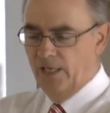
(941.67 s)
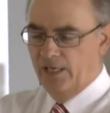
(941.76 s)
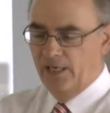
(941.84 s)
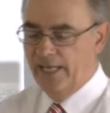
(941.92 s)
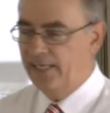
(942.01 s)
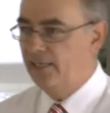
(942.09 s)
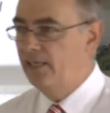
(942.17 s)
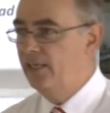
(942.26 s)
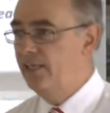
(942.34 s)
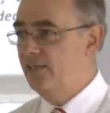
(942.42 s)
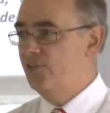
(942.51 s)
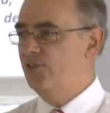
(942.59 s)
Lane, in
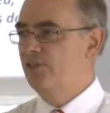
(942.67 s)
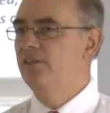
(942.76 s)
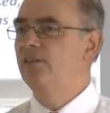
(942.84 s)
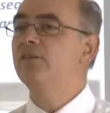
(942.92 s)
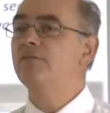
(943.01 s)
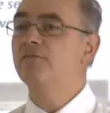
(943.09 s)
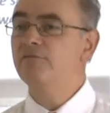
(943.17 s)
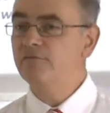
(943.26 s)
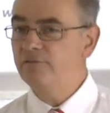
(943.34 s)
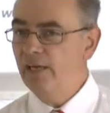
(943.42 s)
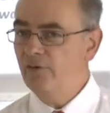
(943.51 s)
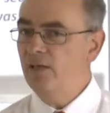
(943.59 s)
his
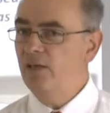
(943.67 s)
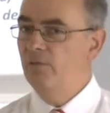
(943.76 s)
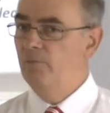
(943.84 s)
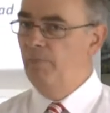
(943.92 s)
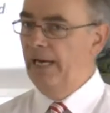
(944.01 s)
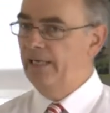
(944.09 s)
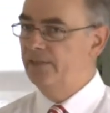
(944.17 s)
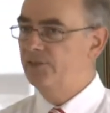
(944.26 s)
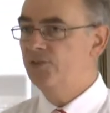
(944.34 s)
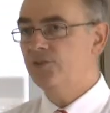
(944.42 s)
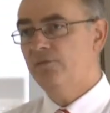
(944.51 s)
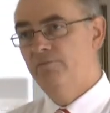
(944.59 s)
very
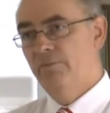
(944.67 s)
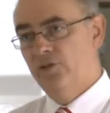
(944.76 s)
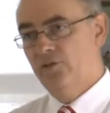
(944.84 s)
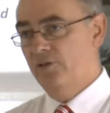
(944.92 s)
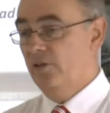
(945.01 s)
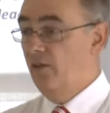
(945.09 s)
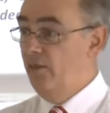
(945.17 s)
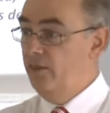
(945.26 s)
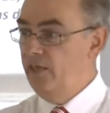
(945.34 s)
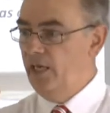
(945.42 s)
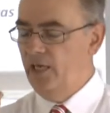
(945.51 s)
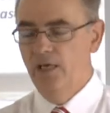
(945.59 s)
balanced, measured,
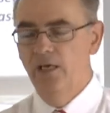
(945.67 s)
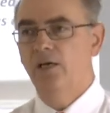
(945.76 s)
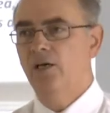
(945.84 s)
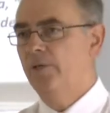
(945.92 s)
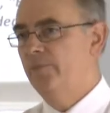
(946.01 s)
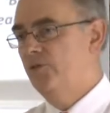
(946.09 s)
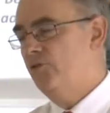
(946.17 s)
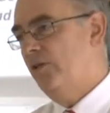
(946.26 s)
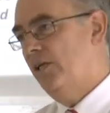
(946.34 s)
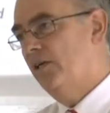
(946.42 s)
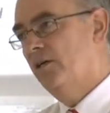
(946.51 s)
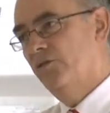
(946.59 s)
thick
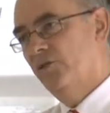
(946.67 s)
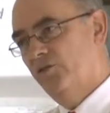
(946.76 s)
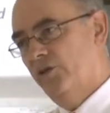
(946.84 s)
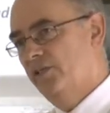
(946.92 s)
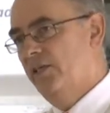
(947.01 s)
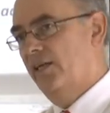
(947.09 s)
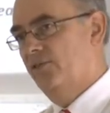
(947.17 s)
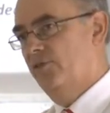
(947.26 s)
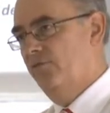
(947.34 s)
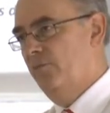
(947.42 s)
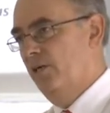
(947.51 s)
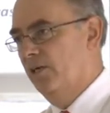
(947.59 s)
commentary on the Greek text
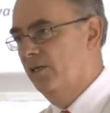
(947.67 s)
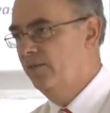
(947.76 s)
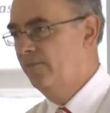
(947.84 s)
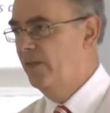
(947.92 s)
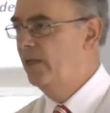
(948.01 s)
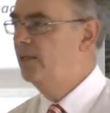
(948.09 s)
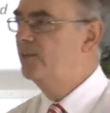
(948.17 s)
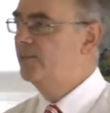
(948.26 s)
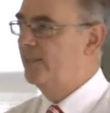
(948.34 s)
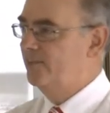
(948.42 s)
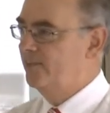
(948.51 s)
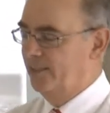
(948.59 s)
of Mark,
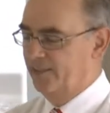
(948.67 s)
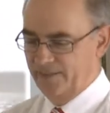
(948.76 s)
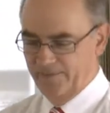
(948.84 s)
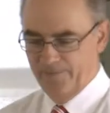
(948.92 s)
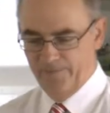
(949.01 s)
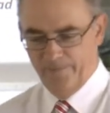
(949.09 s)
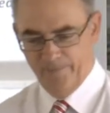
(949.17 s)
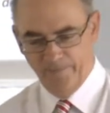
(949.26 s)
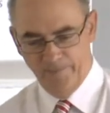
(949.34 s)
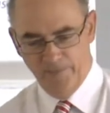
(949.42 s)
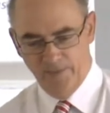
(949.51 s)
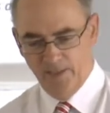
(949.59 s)
says this.
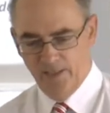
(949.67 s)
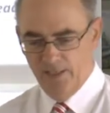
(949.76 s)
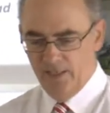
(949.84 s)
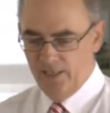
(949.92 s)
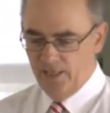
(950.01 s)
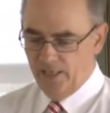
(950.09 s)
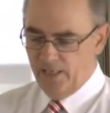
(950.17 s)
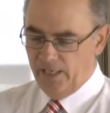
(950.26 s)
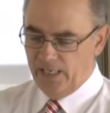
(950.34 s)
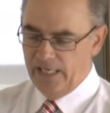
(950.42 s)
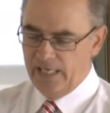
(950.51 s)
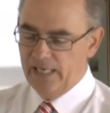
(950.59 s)

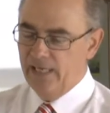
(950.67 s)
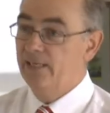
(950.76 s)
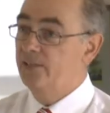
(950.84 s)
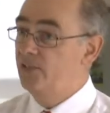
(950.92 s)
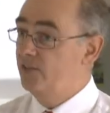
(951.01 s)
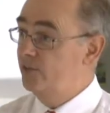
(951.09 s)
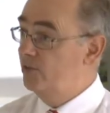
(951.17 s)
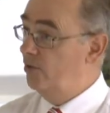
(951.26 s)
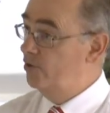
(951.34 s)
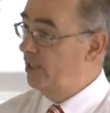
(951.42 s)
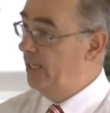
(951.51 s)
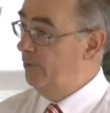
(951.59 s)
He, and this is
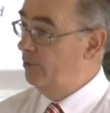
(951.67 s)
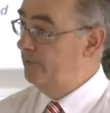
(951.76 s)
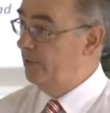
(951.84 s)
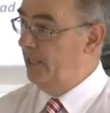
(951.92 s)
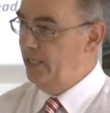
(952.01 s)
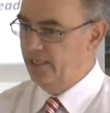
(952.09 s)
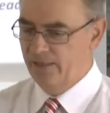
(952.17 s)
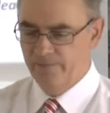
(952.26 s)
astonishing language for Lane,